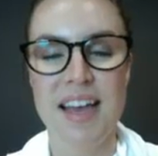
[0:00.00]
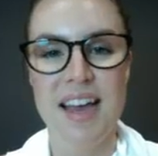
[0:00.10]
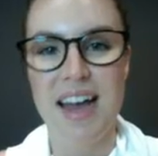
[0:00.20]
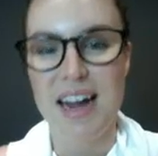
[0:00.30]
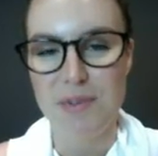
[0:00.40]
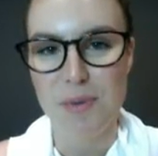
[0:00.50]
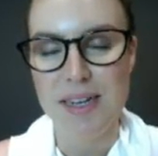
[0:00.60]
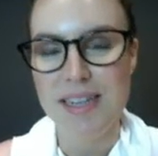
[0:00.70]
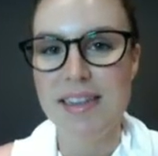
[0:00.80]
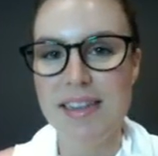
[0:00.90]
Hi
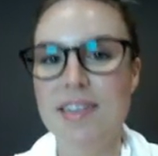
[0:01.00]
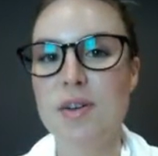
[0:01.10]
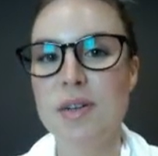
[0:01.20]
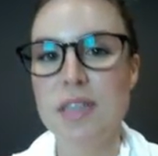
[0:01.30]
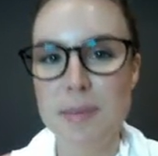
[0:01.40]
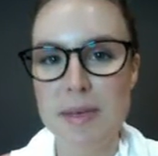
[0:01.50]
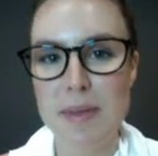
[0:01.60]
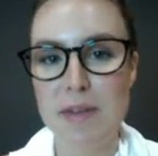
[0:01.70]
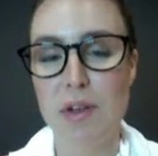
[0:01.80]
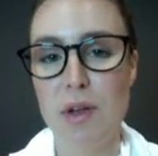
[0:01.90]
everyone, this is going to be a
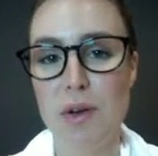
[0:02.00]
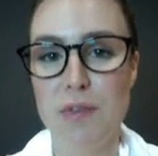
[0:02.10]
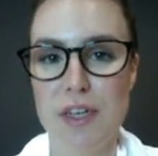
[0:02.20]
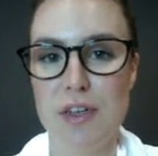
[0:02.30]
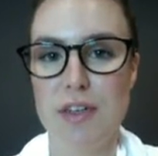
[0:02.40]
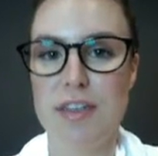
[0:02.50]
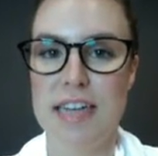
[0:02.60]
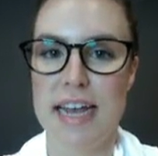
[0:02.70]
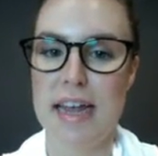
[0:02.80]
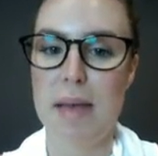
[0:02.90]
bit of a longer video
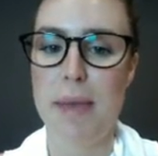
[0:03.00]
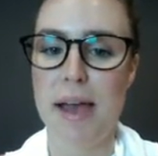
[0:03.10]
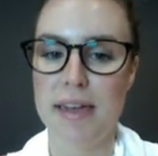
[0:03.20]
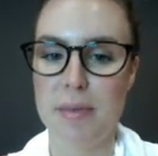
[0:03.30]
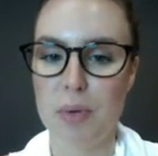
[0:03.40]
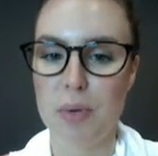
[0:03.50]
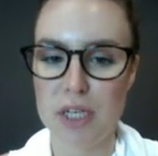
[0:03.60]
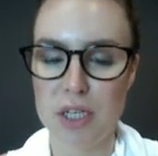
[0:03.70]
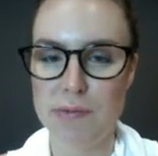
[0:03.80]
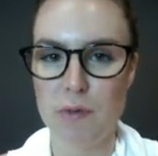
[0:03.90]
today about
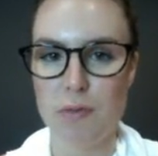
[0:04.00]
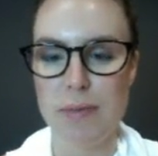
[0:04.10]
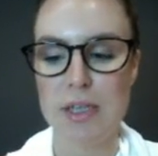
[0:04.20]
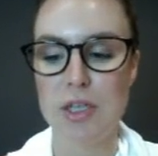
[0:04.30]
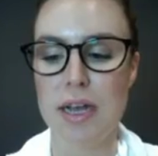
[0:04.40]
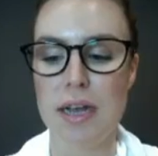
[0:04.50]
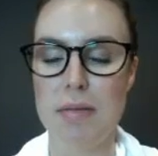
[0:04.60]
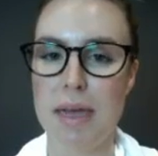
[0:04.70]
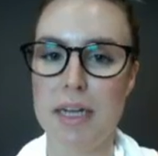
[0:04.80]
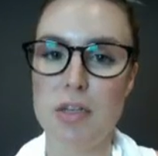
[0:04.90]
impression formation and
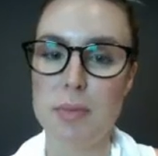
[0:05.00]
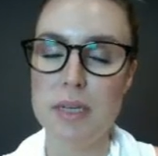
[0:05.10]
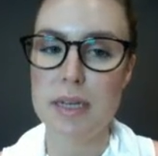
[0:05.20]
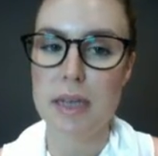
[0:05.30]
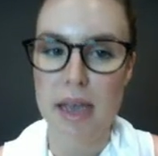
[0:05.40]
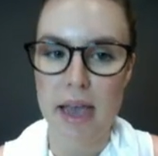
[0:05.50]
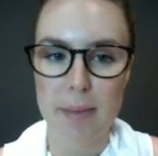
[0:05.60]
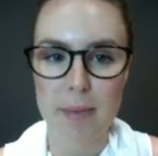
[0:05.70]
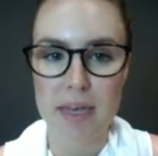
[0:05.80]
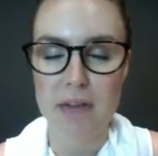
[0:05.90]
management,
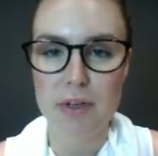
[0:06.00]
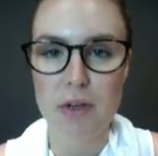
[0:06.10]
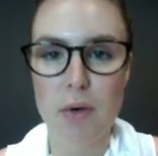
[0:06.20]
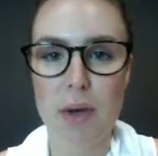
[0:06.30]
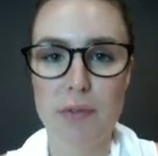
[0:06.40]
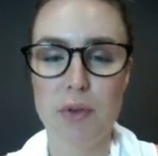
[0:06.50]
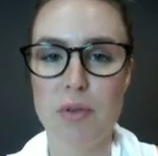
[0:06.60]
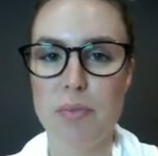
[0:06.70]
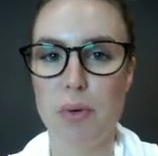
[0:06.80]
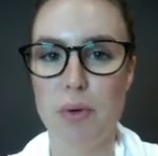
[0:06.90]
and we're covering quite a few
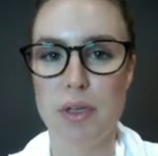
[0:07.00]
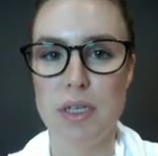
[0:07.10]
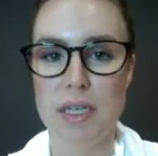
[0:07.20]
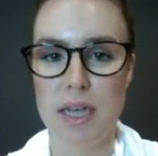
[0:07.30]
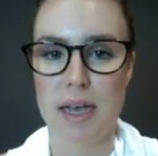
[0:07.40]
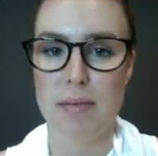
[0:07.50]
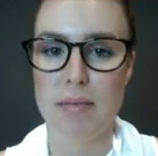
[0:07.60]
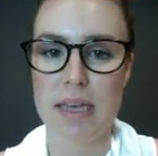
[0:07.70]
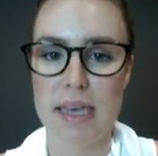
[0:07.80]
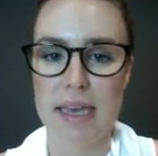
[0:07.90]
important
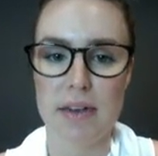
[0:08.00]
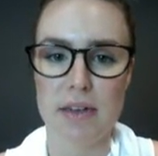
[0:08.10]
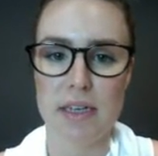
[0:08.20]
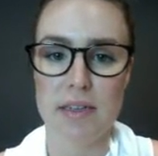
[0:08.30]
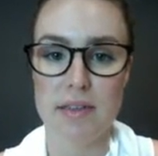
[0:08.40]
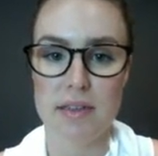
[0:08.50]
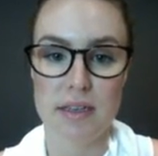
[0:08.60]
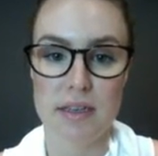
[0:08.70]
key ideas